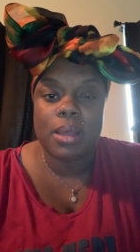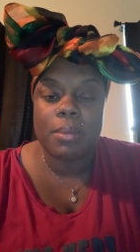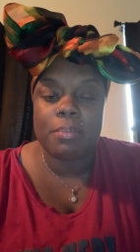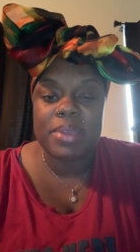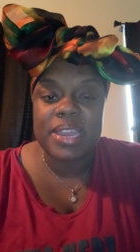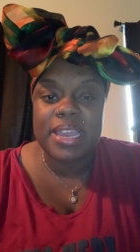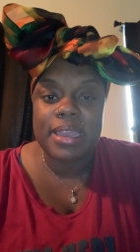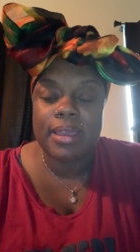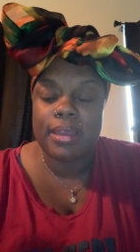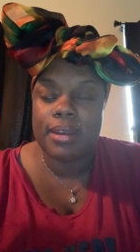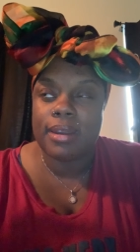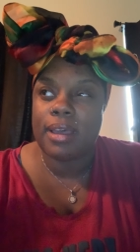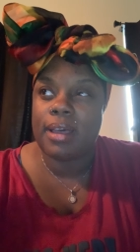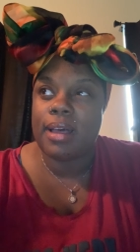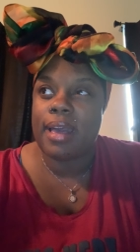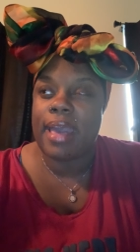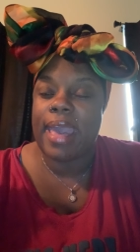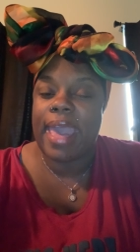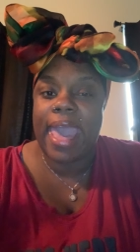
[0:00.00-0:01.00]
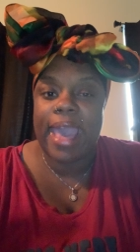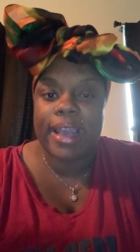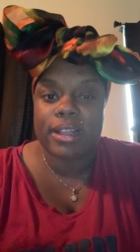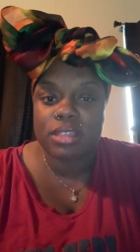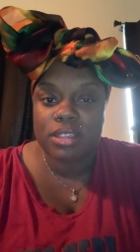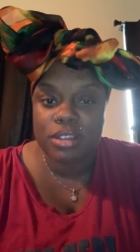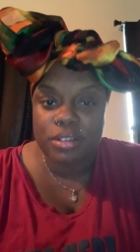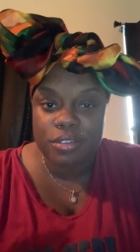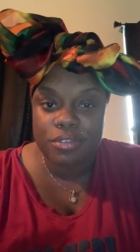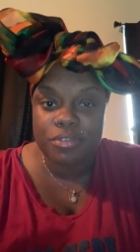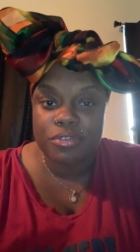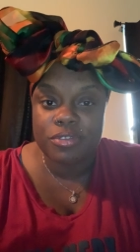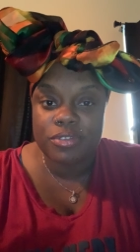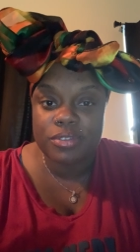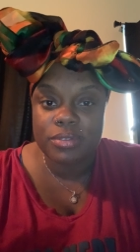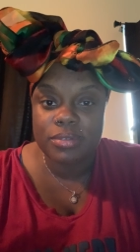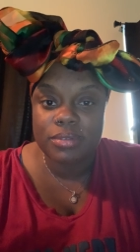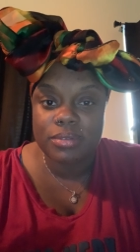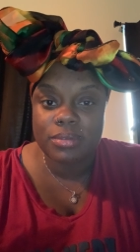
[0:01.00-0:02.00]
being
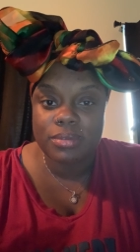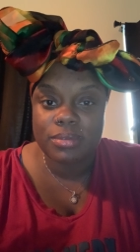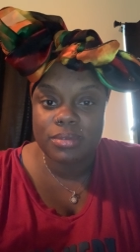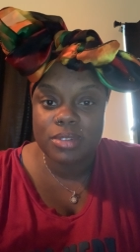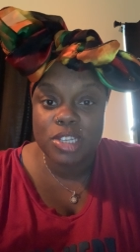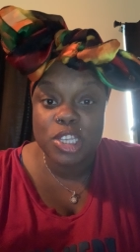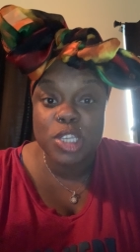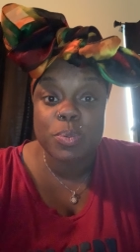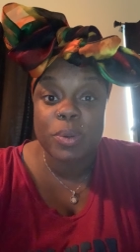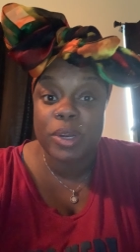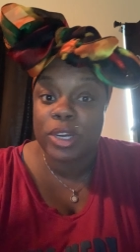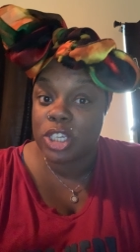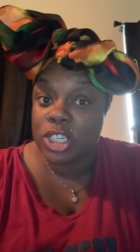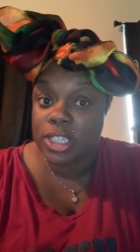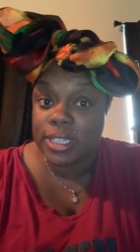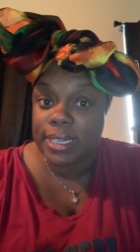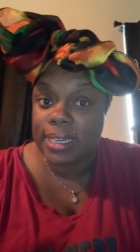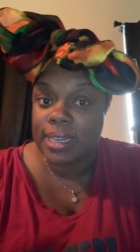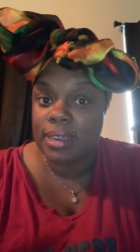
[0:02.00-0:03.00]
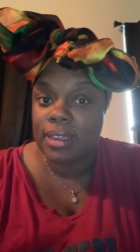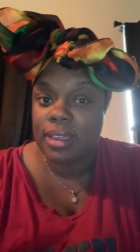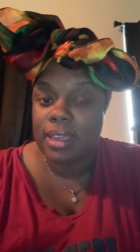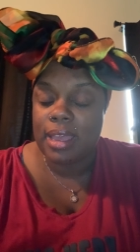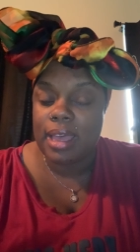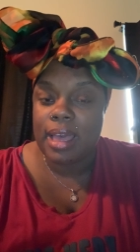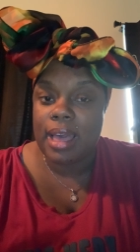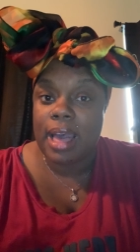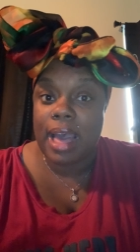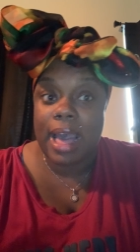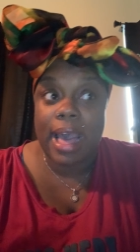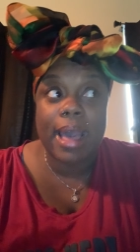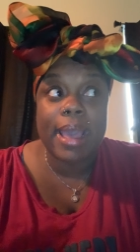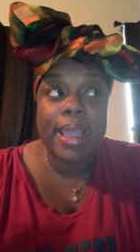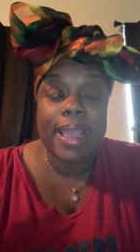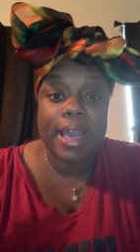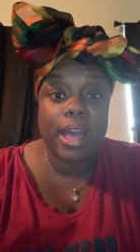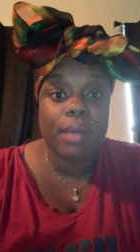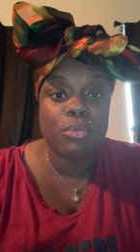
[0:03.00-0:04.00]
active spiritually.
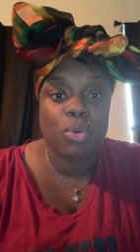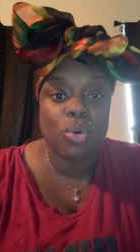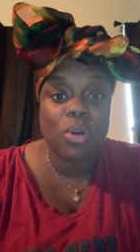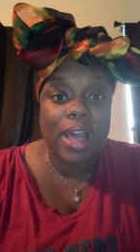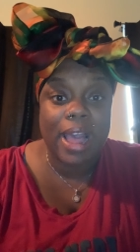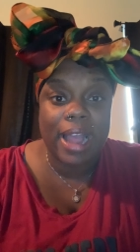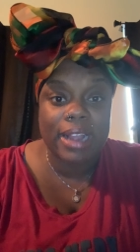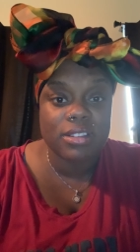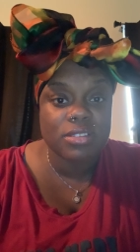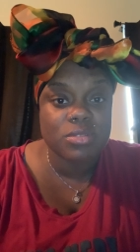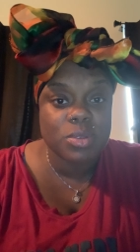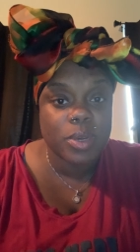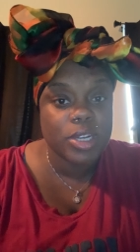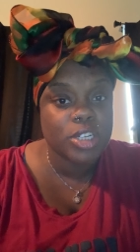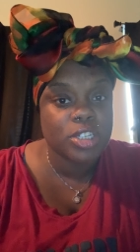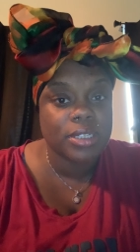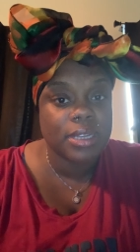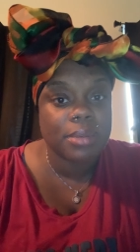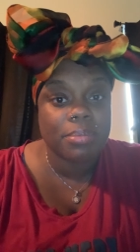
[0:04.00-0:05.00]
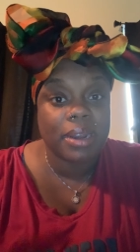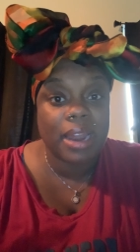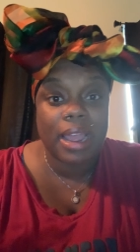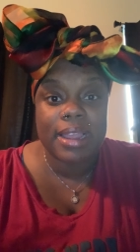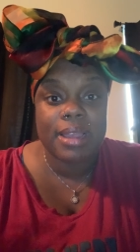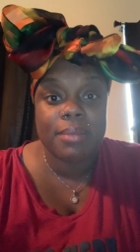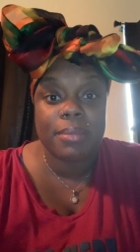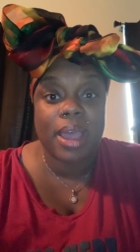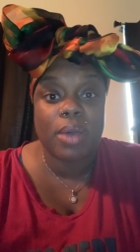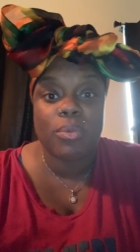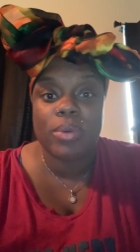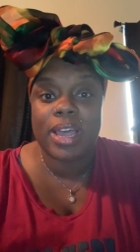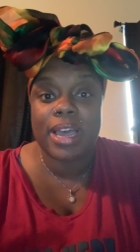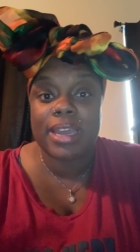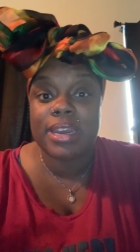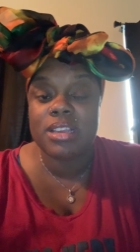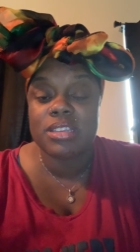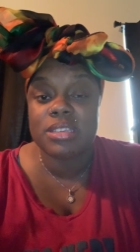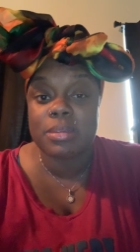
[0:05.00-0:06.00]
I am more active spiritually, but I am not where
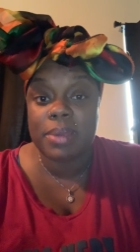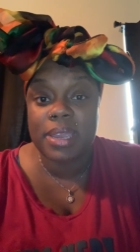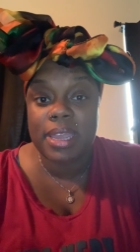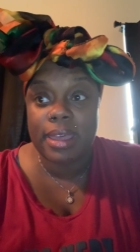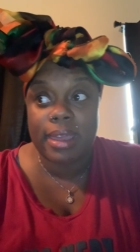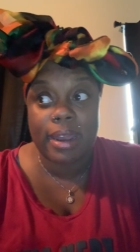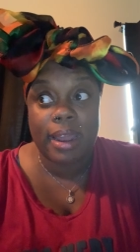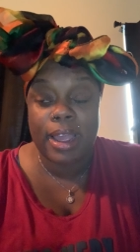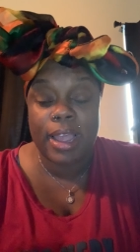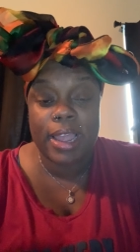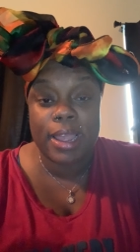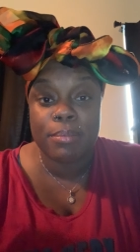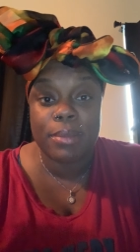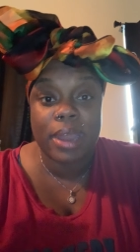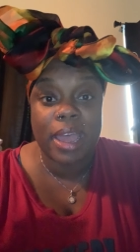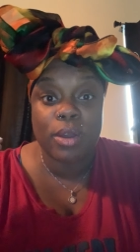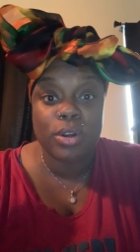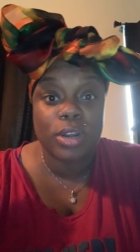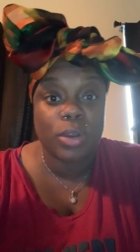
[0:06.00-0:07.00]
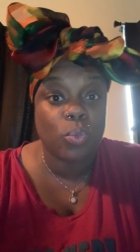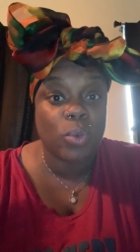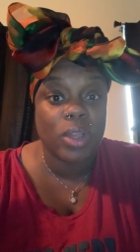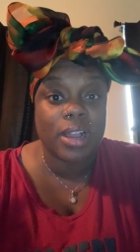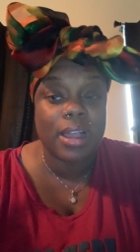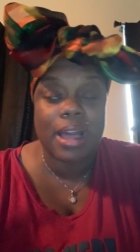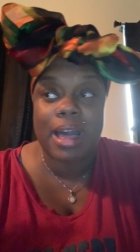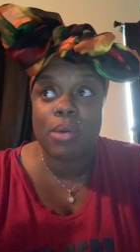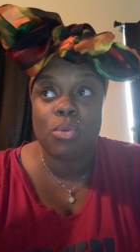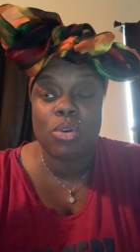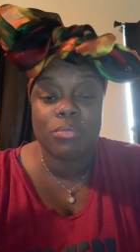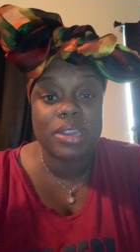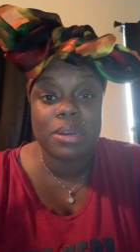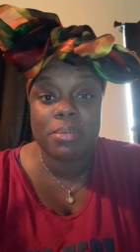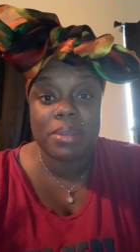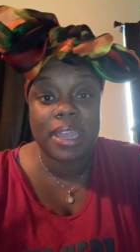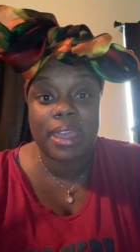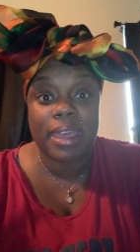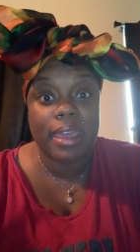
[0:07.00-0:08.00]
I need to be at. I am not where God want me
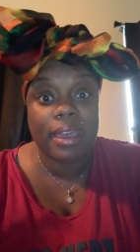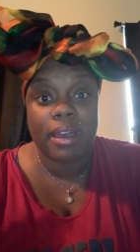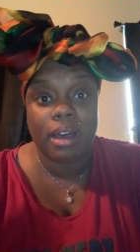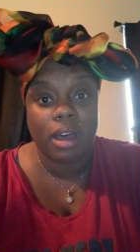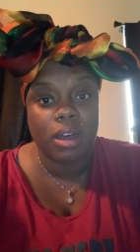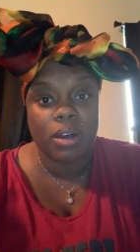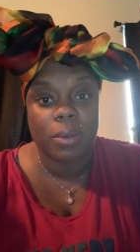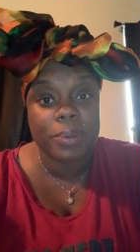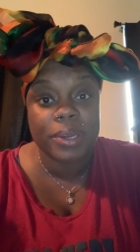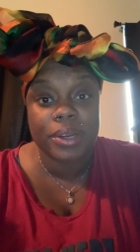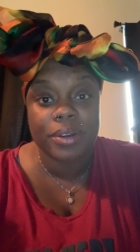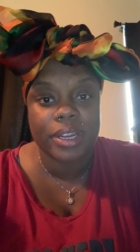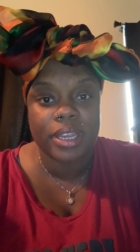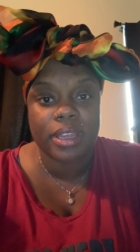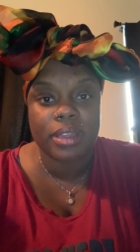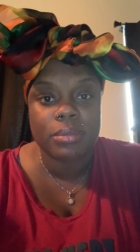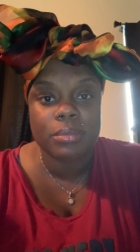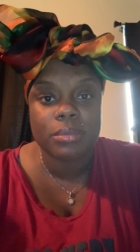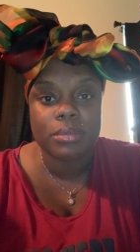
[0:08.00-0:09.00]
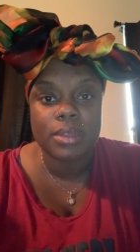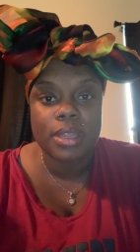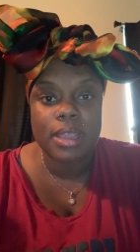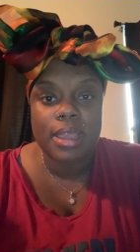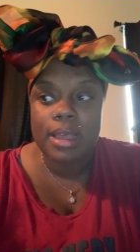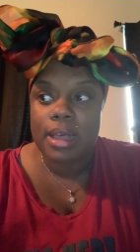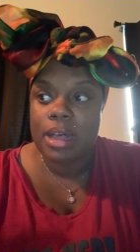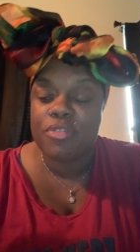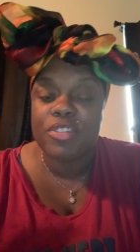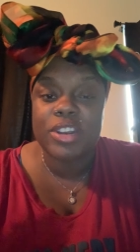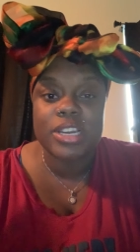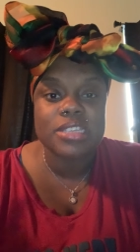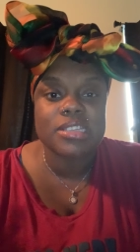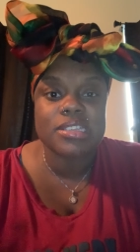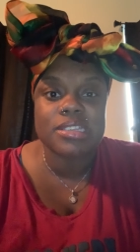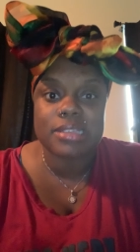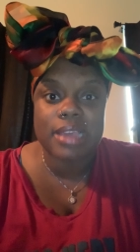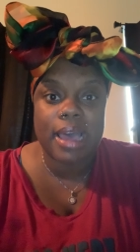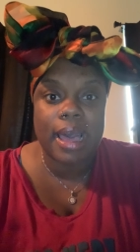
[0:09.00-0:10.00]
to be at, at all, period. I'm finna
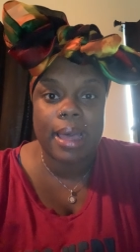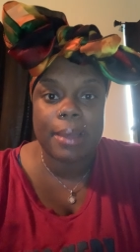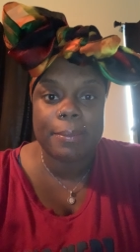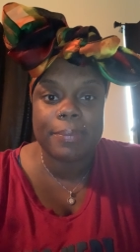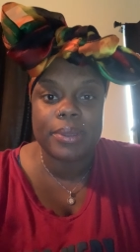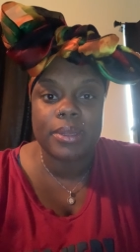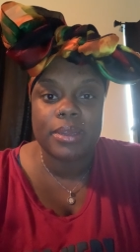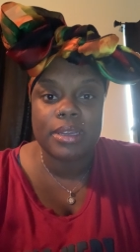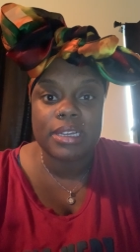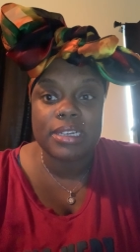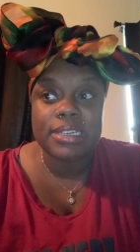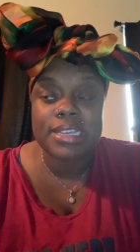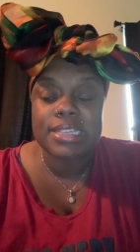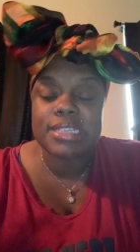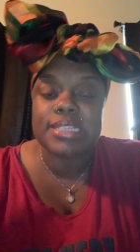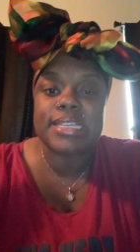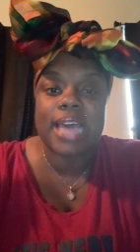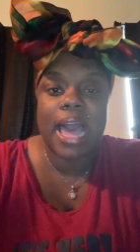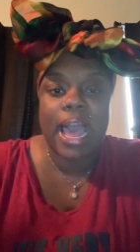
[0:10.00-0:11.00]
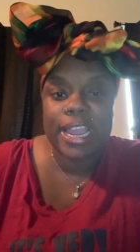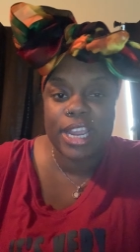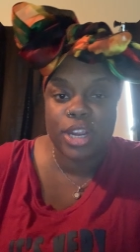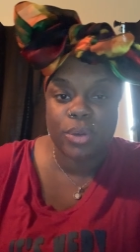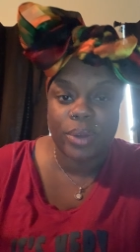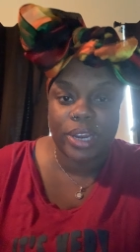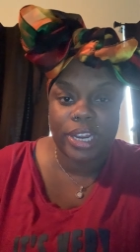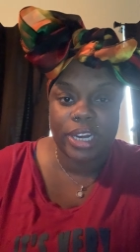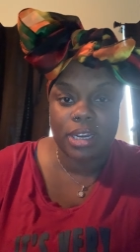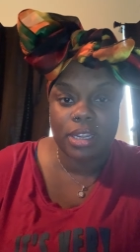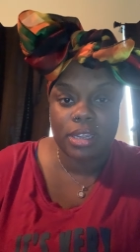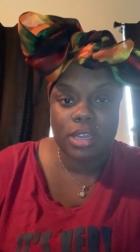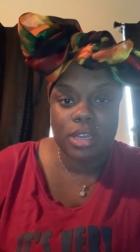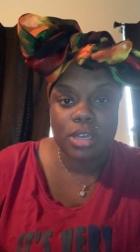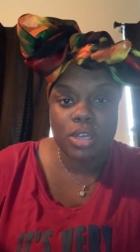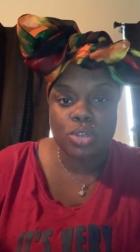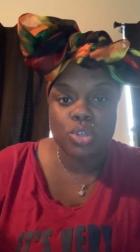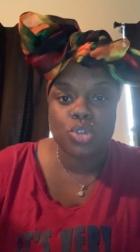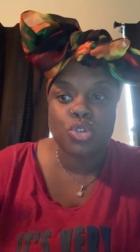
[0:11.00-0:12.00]
stop desiring
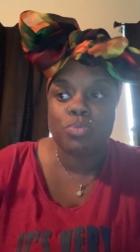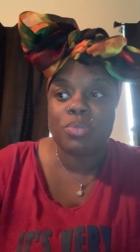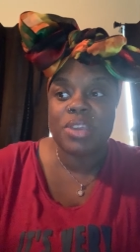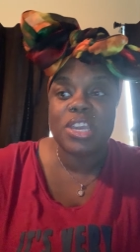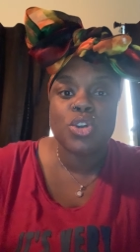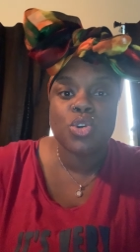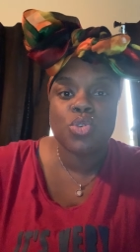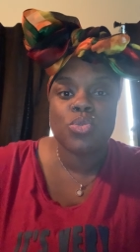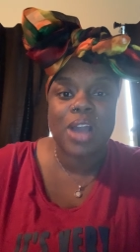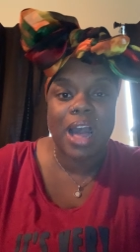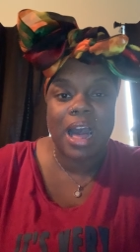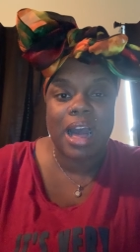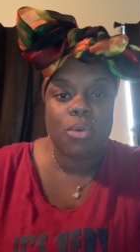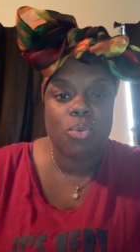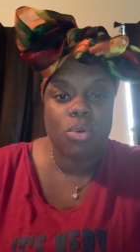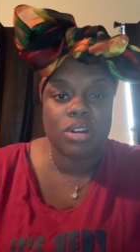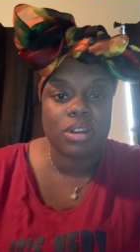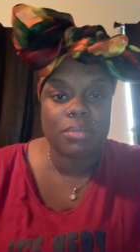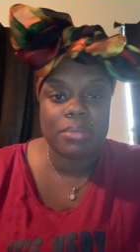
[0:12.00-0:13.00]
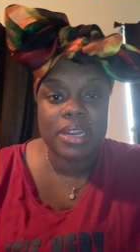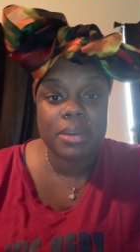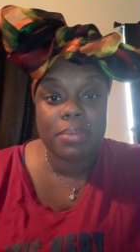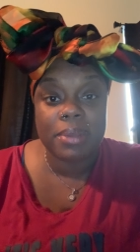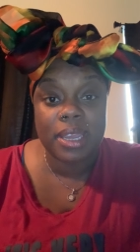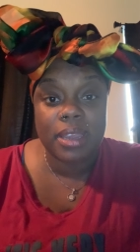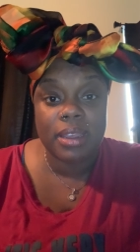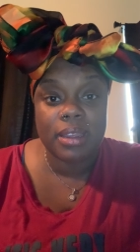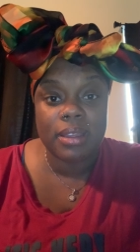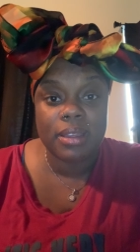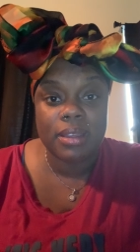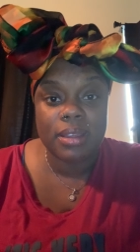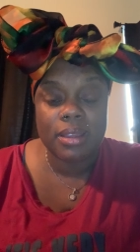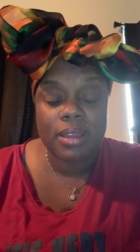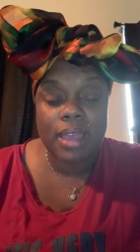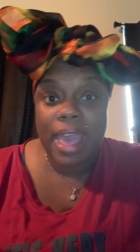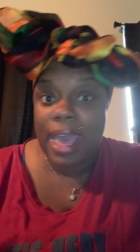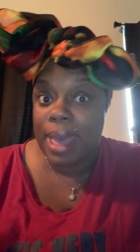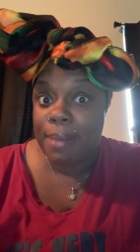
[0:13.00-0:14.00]
to be who God wanted me to be.
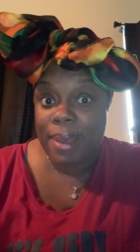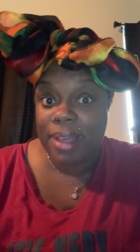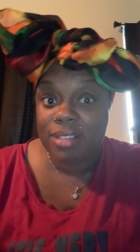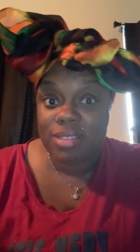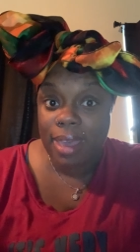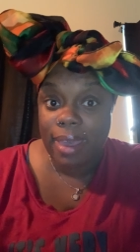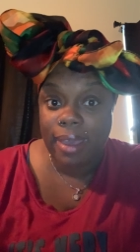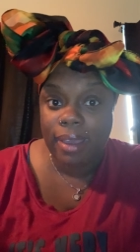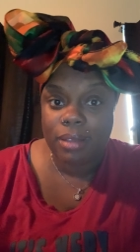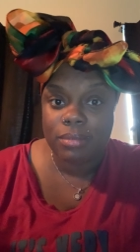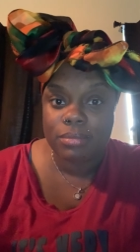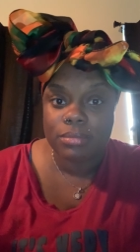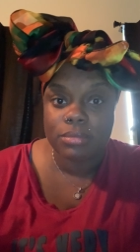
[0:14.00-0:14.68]
How about that?